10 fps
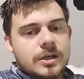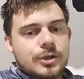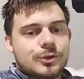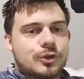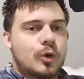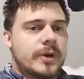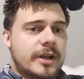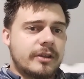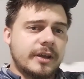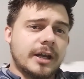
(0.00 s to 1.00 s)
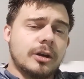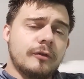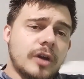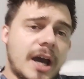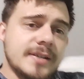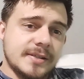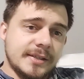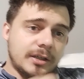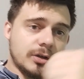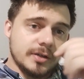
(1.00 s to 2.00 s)
So another thing, I don't know if you guys have
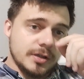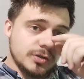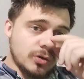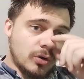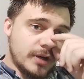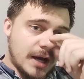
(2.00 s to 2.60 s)
seen on Discord,